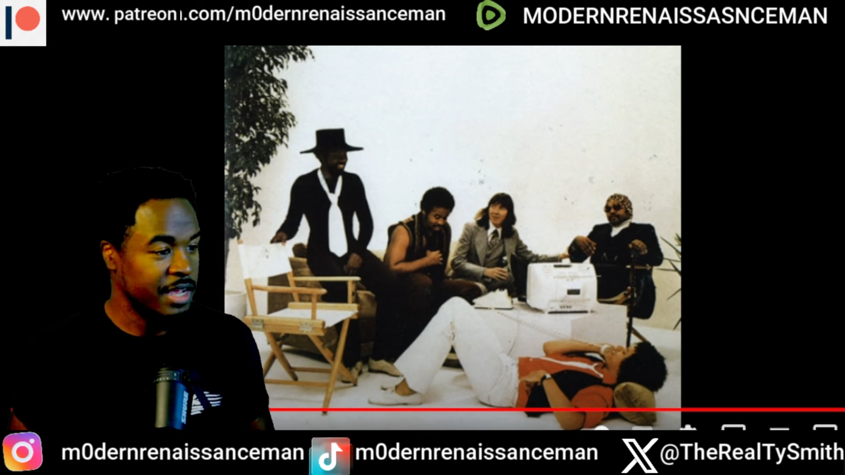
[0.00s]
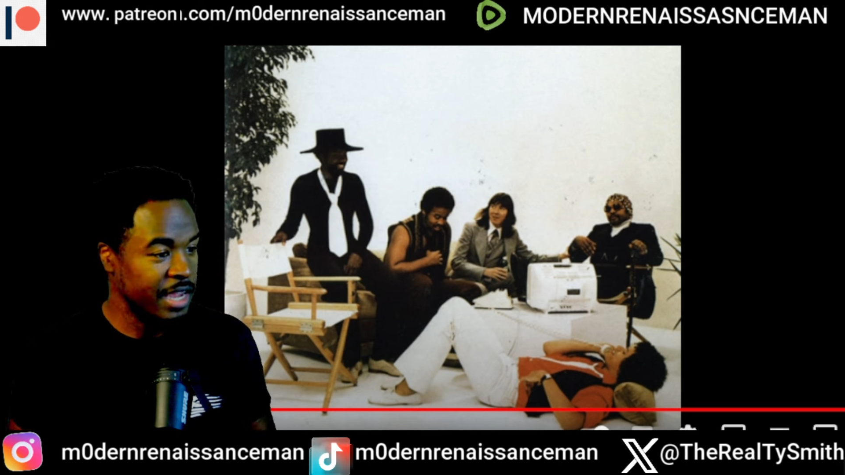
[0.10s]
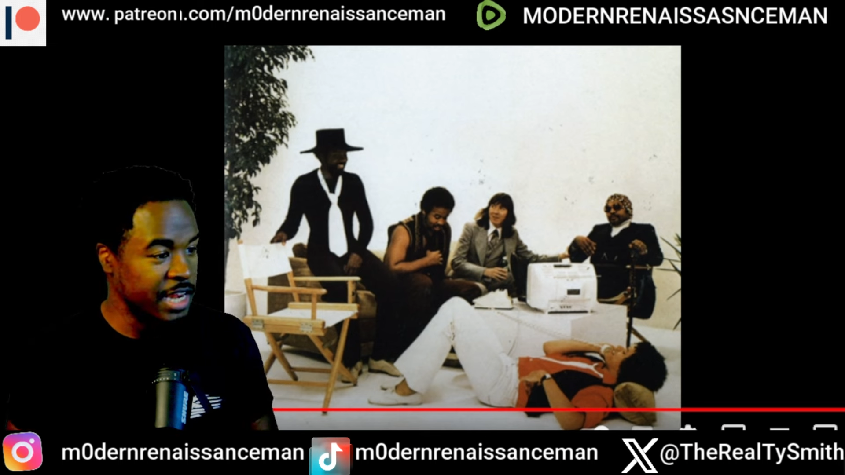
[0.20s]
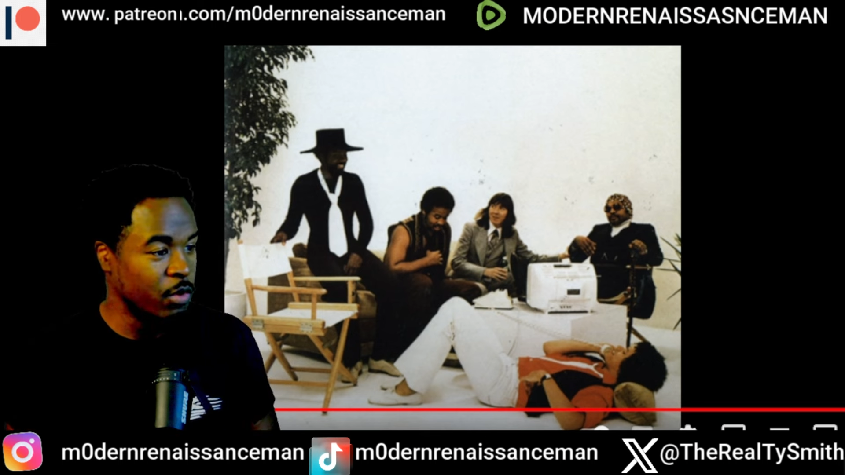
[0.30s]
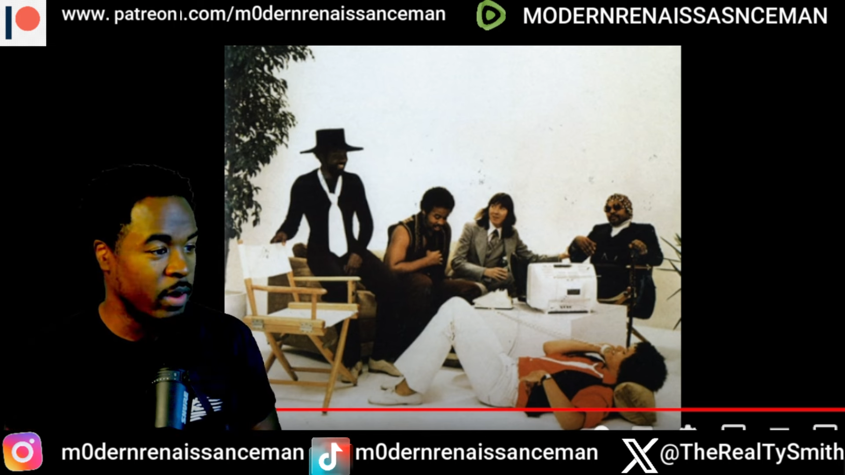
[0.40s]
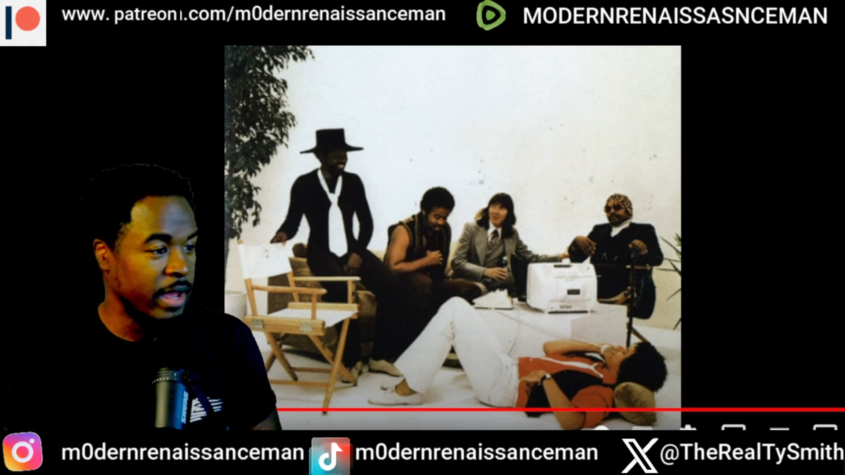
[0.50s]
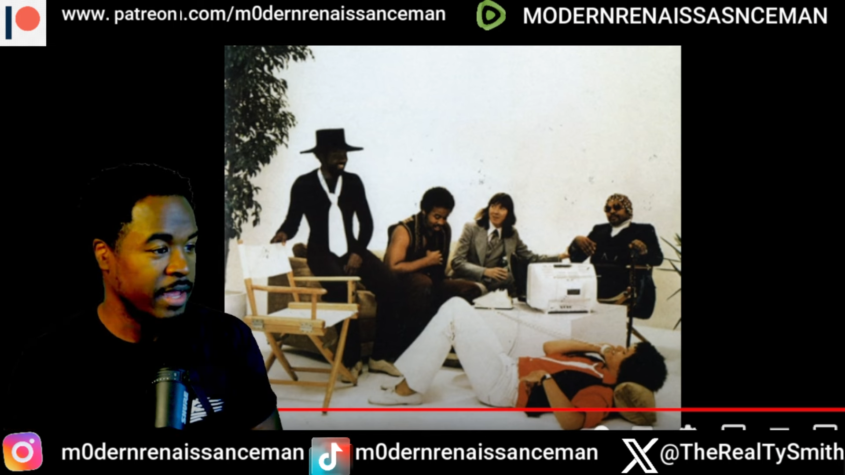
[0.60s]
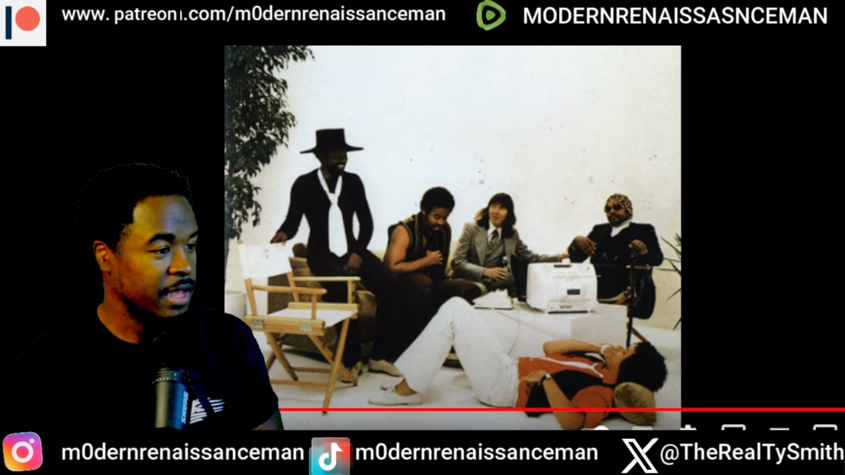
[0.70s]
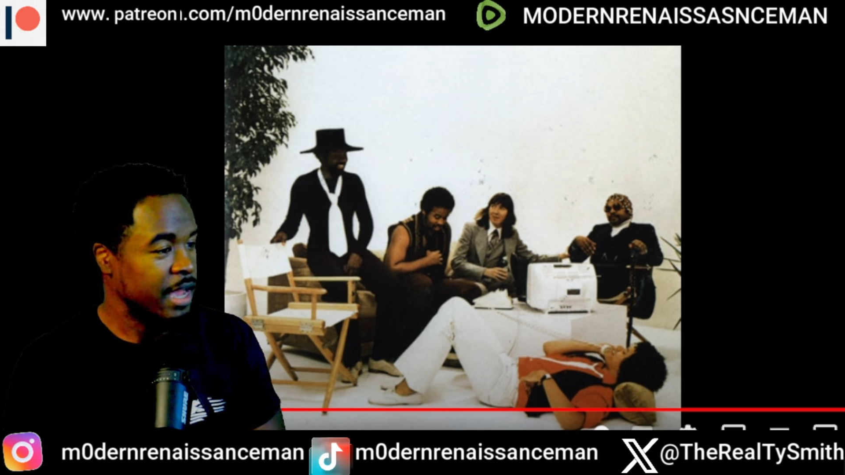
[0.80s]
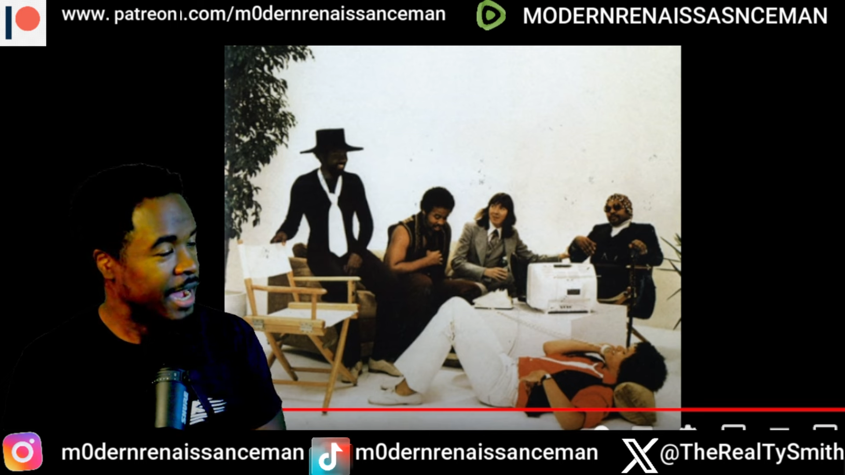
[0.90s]

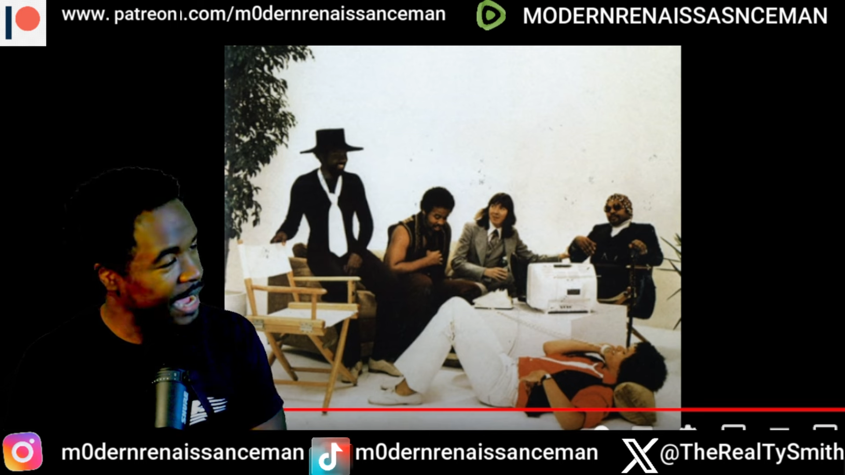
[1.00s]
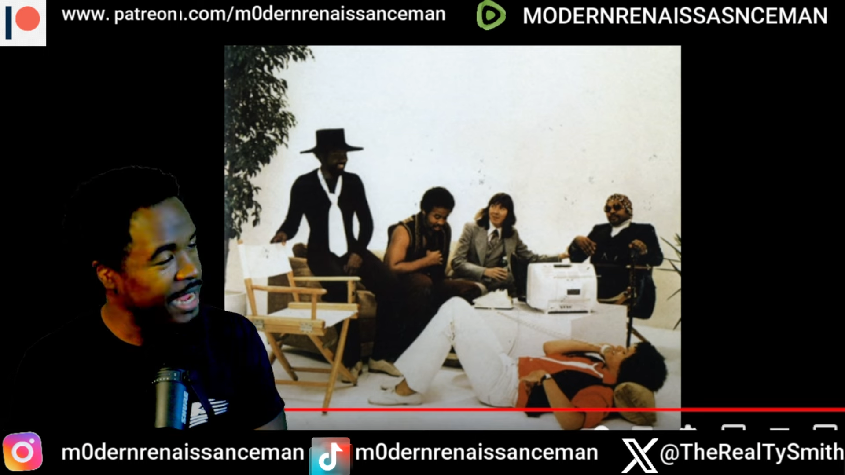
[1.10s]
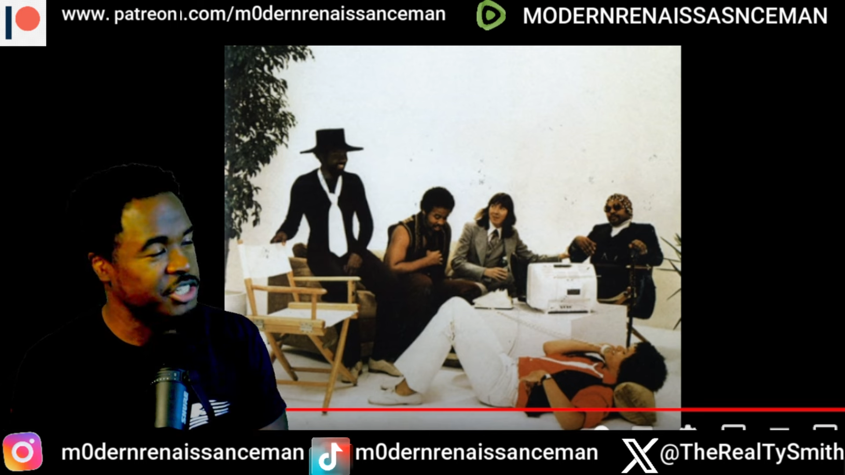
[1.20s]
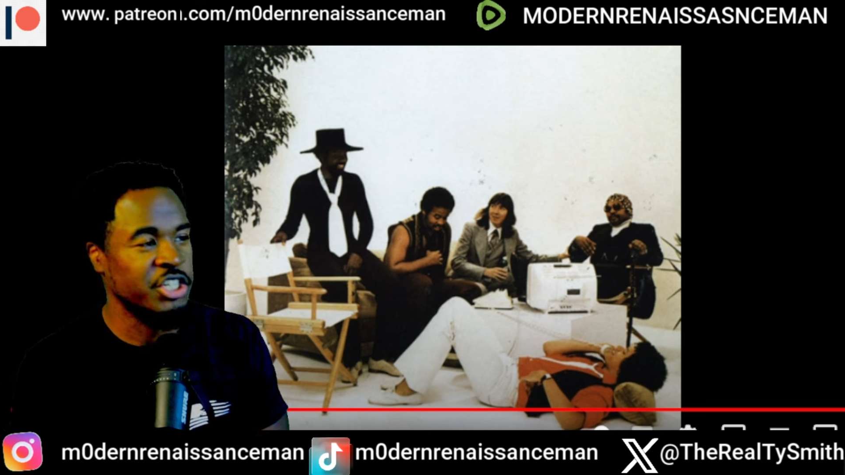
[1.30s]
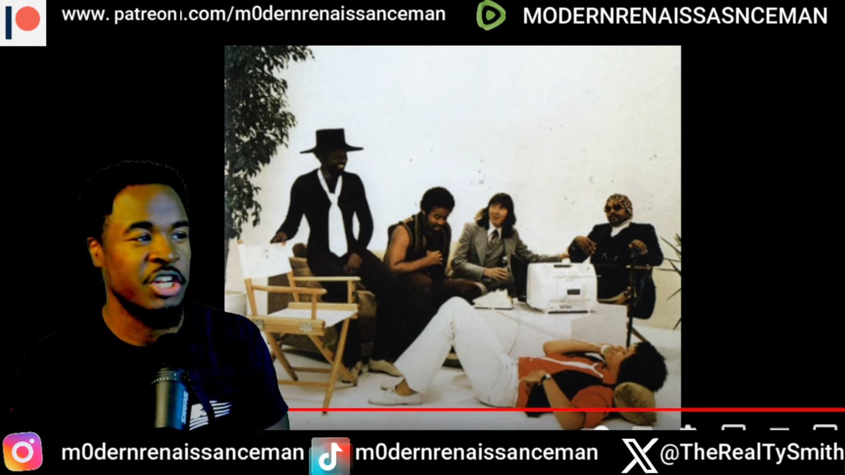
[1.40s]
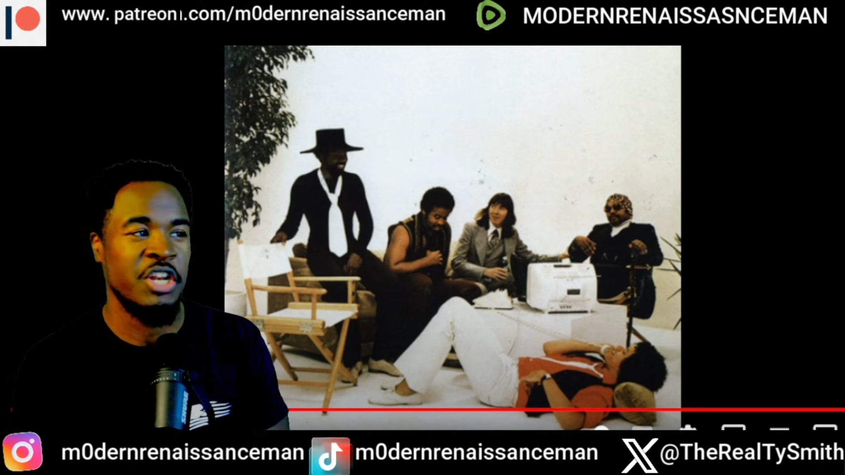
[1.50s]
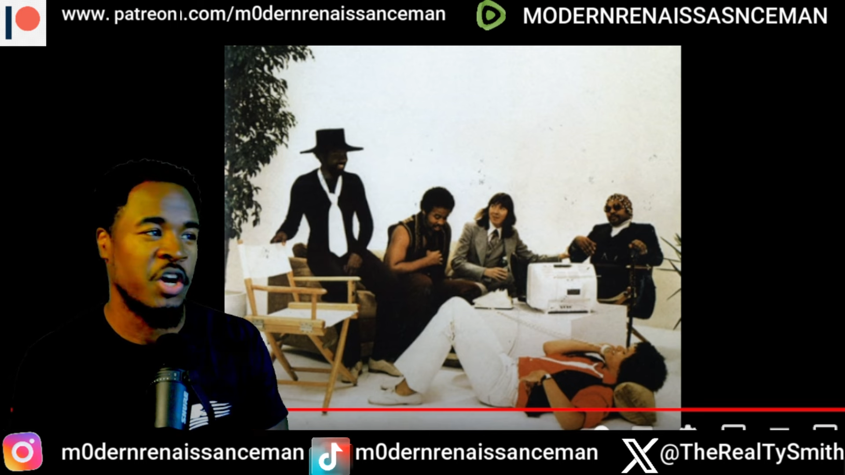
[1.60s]
Anyway, I should have